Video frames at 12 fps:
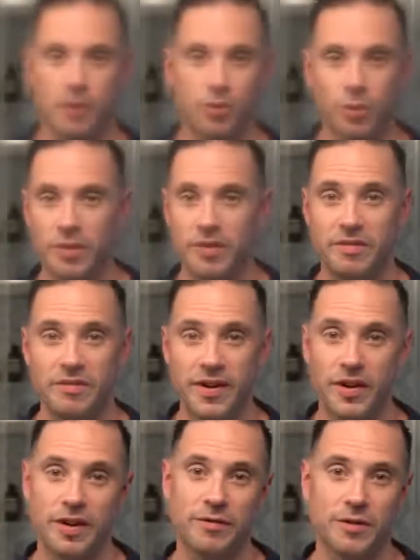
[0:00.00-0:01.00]
So one of the
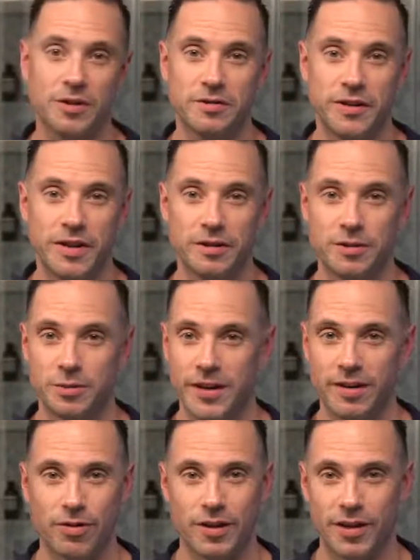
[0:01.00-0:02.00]
very first videos we
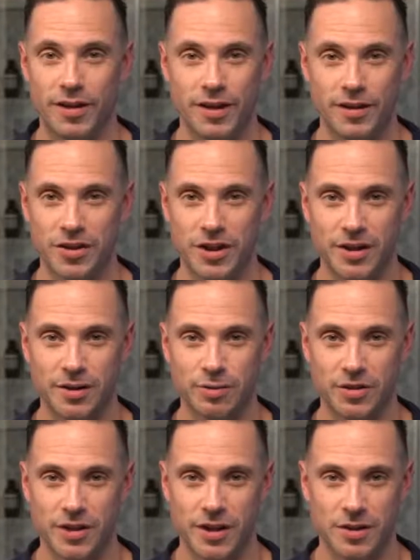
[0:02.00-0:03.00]
ever did on the channel
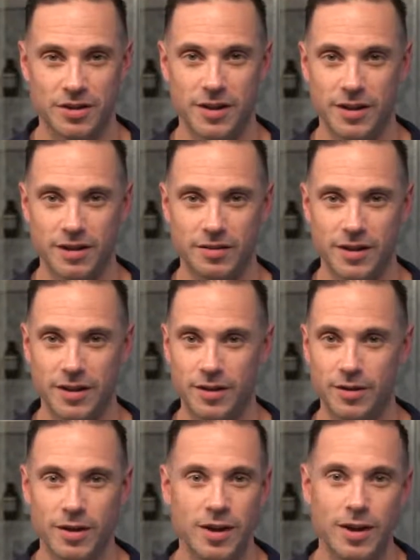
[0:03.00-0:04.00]
was a hairstyling
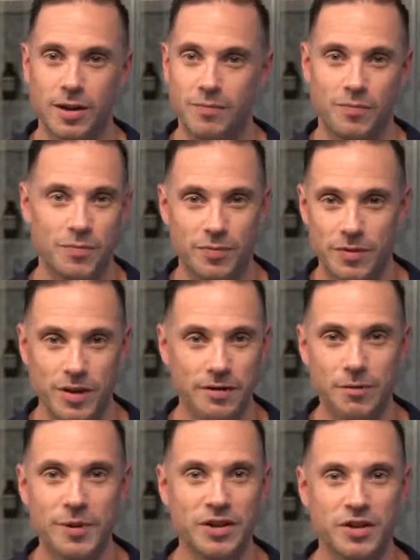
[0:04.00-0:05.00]
video.
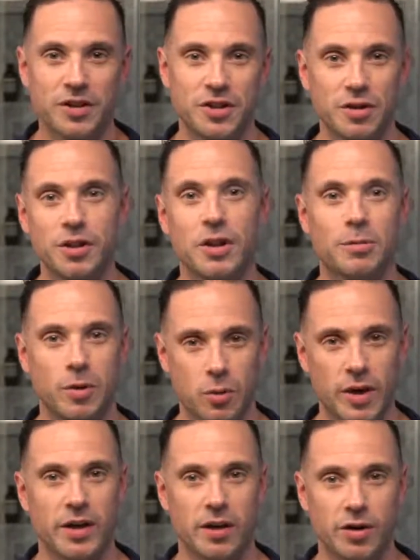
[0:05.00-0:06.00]
Information is still good, but we
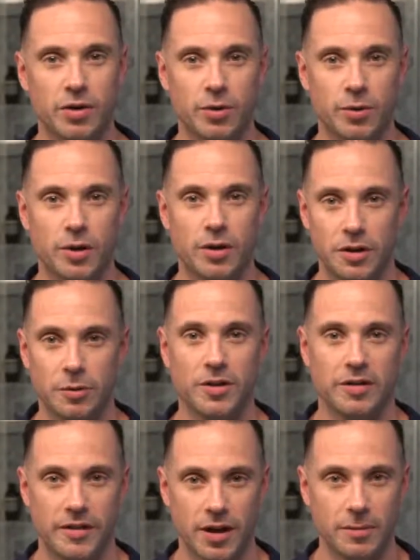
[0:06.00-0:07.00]
wanted to do a little
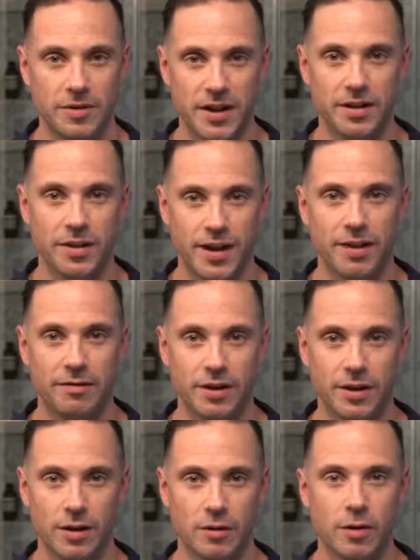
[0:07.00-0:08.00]
bit of an update to that
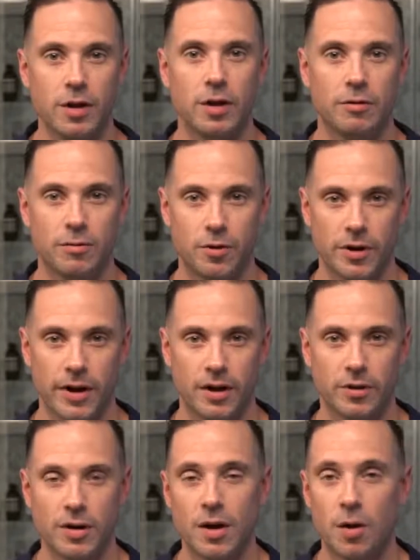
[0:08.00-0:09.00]
video for
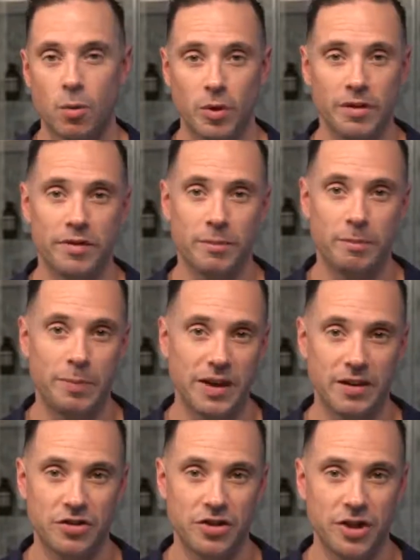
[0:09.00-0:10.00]
now. One of the
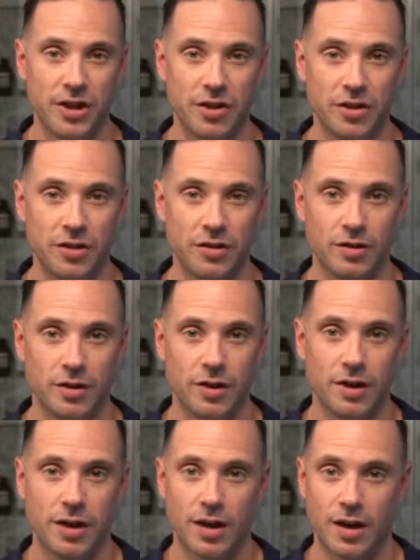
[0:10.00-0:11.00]
biggest changes
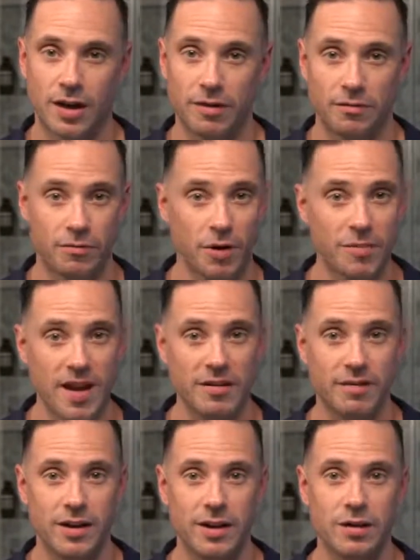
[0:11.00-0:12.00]
uh, from that
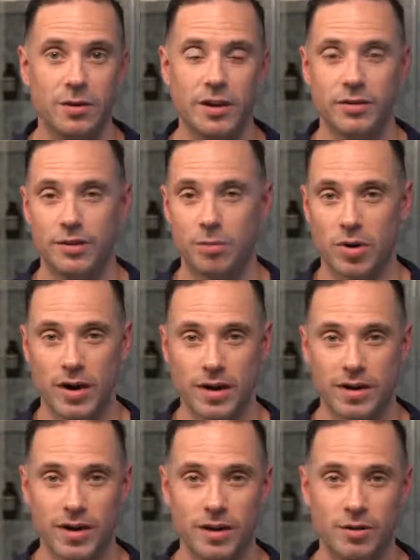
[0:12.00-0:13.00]
video is the
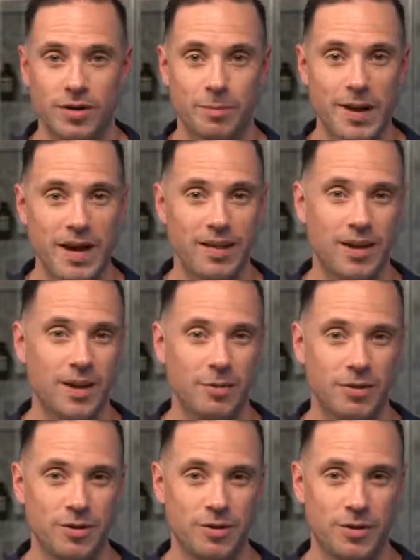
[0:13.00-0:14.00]
product I use. Uh, back then I
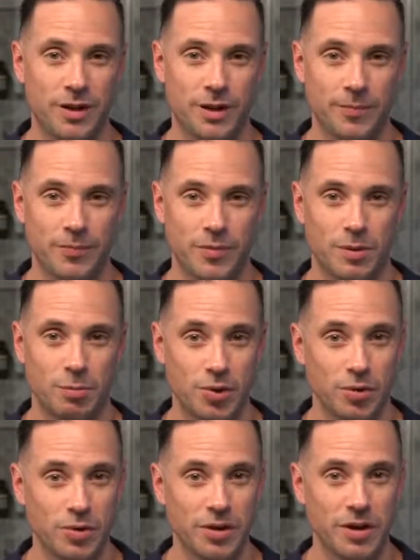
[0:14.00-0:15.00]
was using
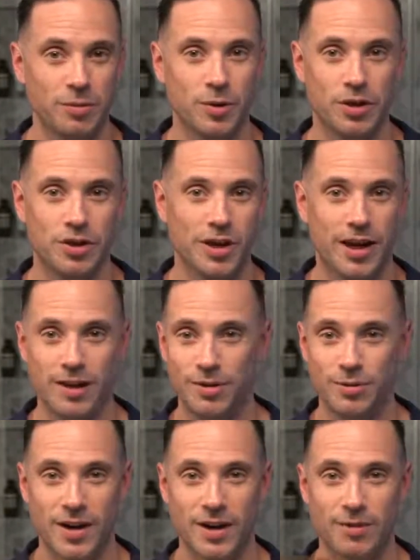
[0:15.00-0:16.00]
Brylcreem, which I
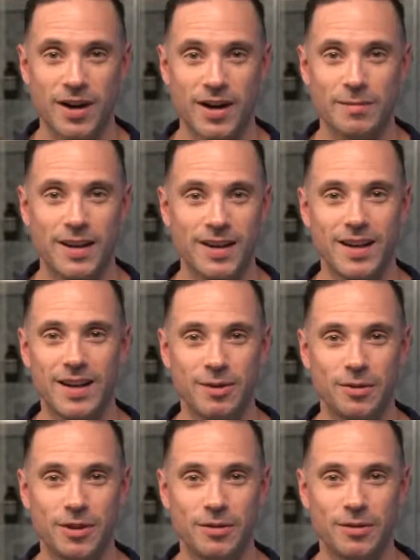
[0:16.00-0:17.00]
do not recommend
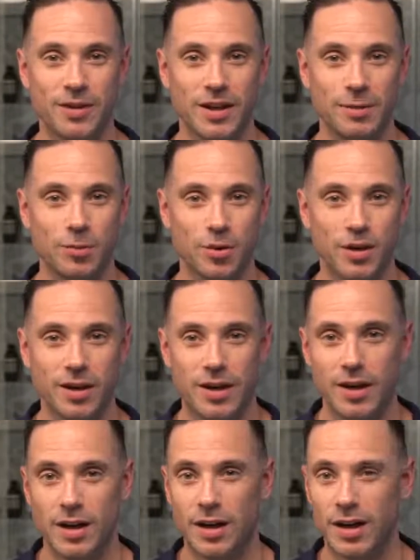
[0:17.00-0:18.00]
anyone use anymore.
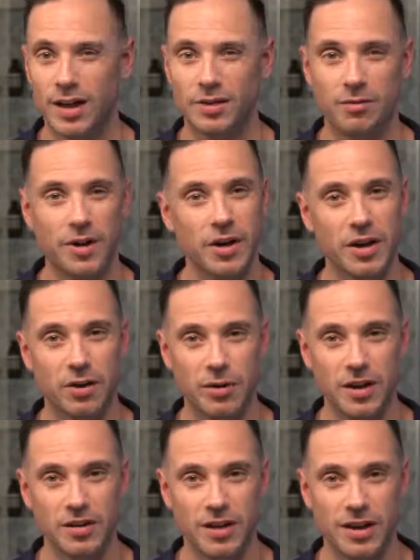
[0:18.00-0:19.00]
Uh, it's very
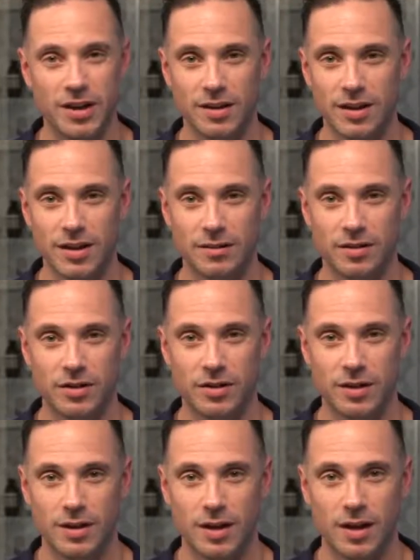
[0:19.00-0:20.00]
greasy, leaves
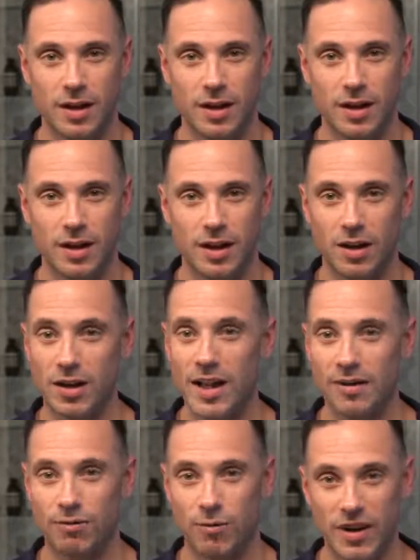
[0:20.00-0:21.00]
uh, a lot
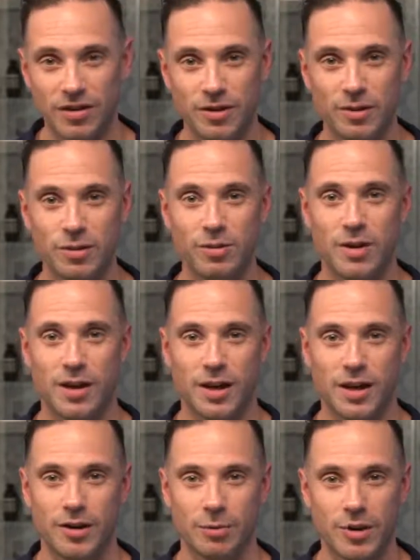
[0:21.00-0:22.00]
of residue
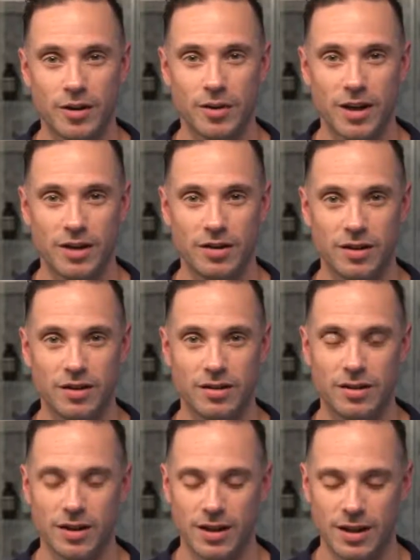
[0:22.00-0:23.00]
on your
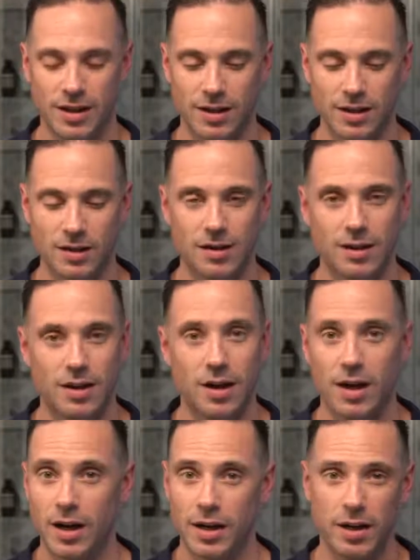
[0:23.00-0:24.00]
pillowcases, and
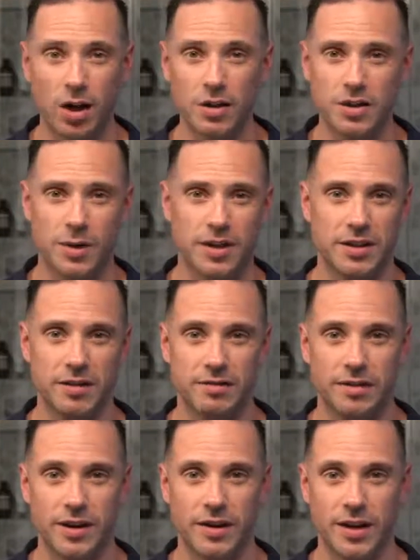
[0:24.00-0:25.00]
uh, it also has a
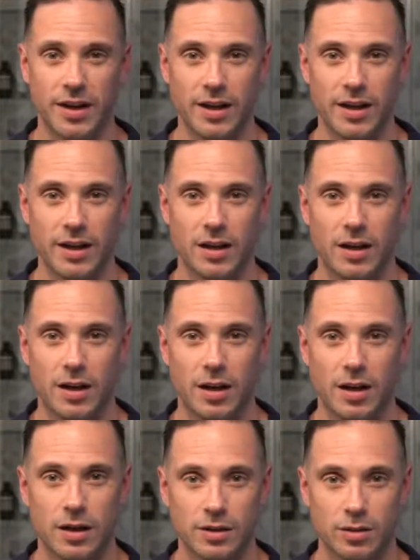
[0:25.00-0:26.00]
very
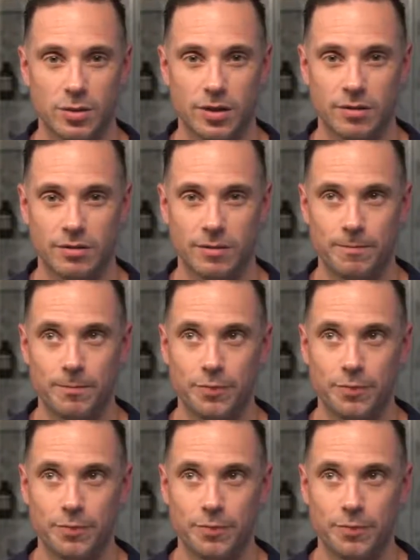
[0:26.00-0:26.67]
uh, sort of